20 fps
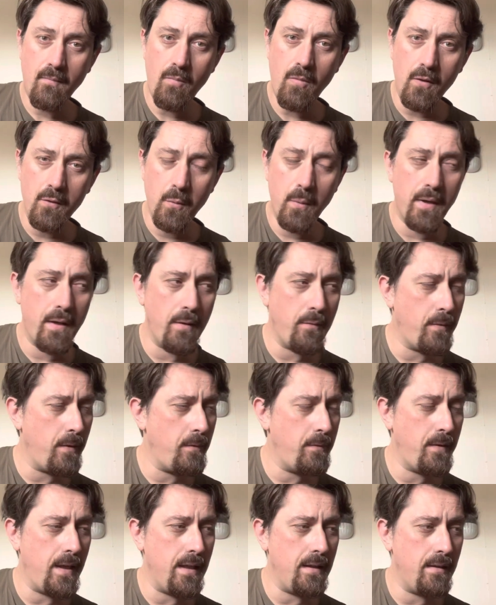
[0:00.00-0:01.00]

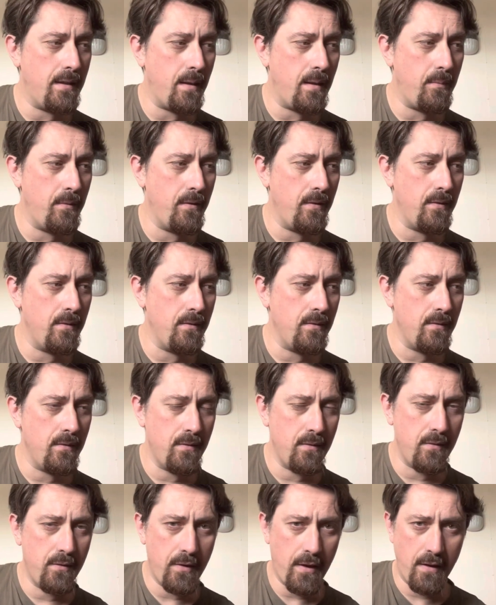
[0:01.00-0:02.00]
2015 Gibson
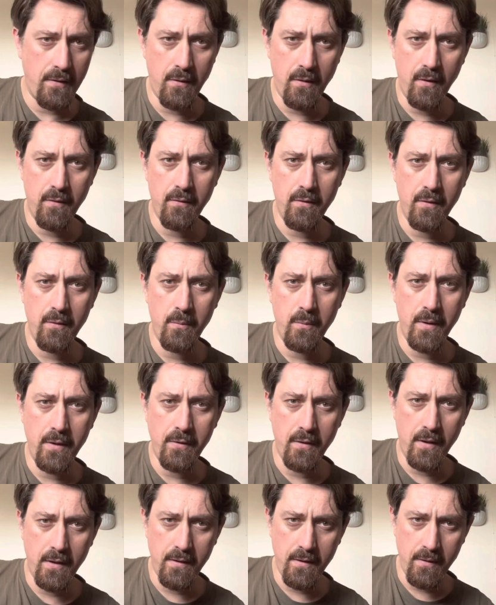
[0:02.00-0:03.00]
J200,
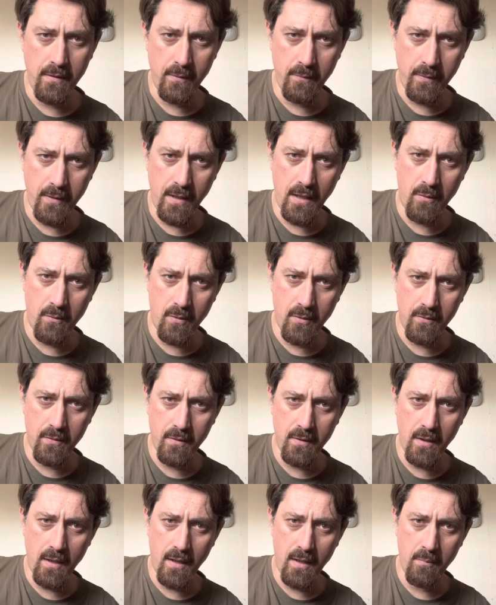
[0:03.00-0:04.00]
which I did a video
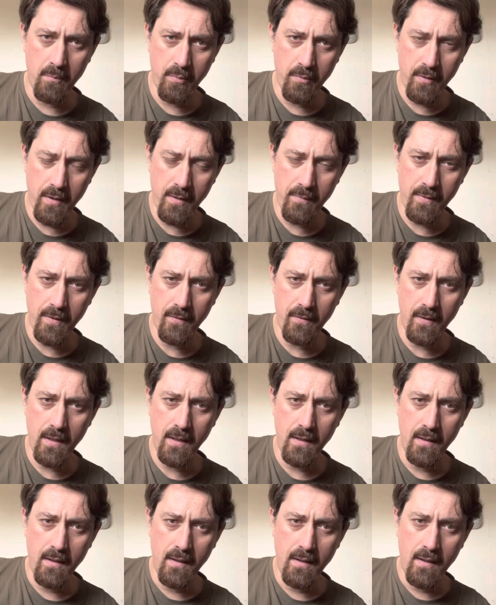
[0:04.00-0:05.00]
on
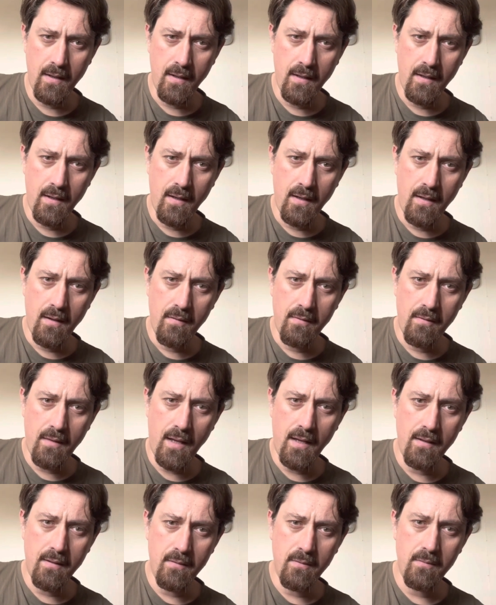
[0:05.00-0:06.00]
previously.
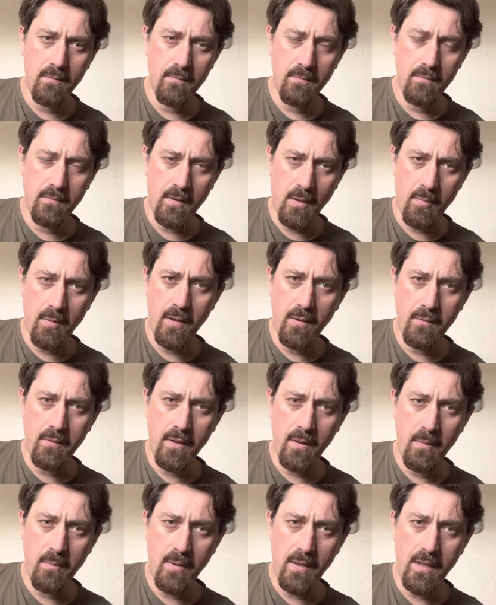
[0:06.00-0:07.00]
That little
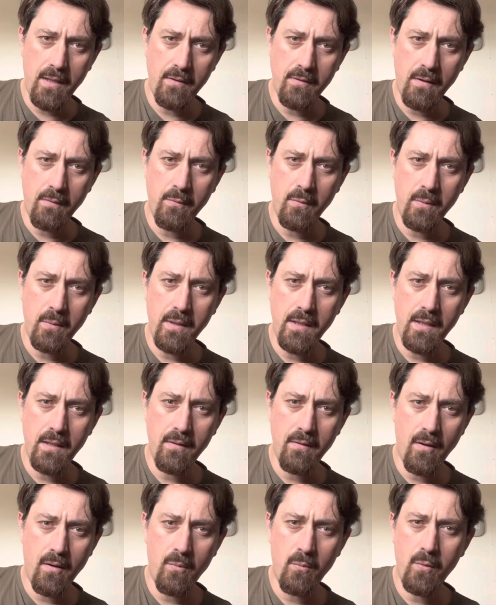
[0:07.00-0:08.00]
00DB Jeff Tweedy
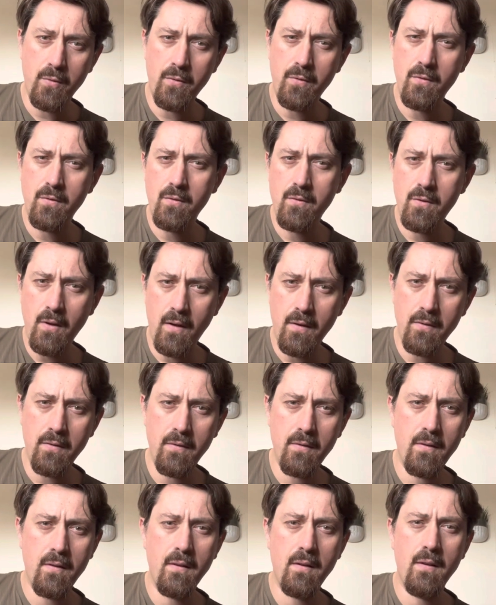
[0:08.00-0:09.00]
guitar was
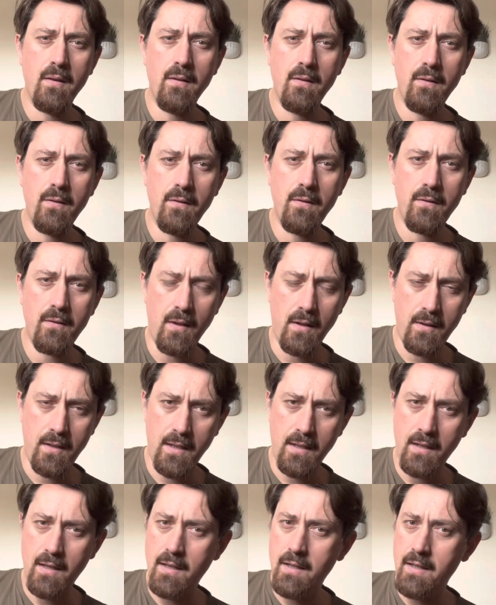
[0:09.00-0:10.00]
just
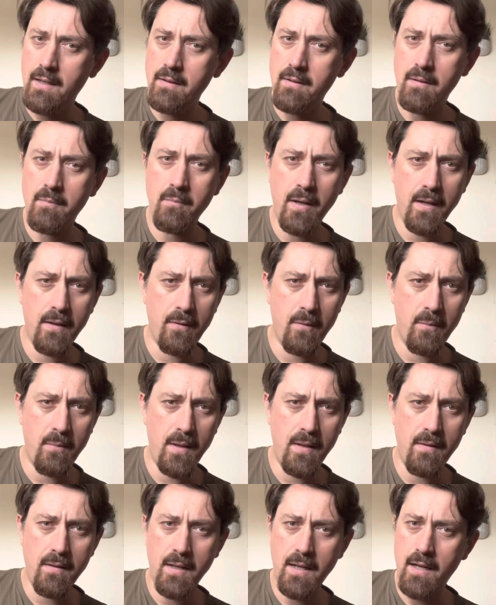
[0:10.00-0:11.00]
stunning, and it didn't matter to
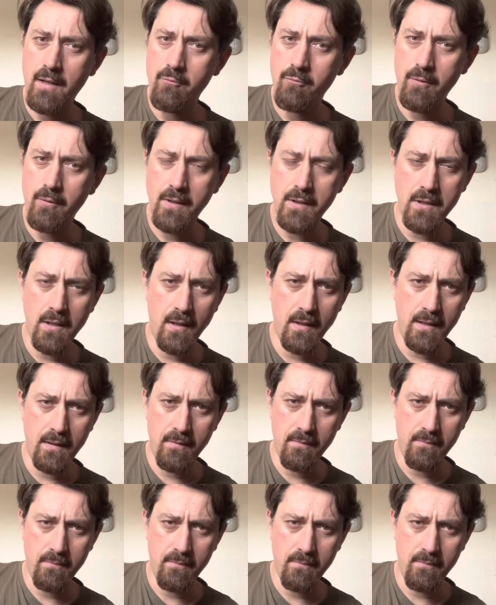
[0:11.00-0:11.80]
me that it had rich light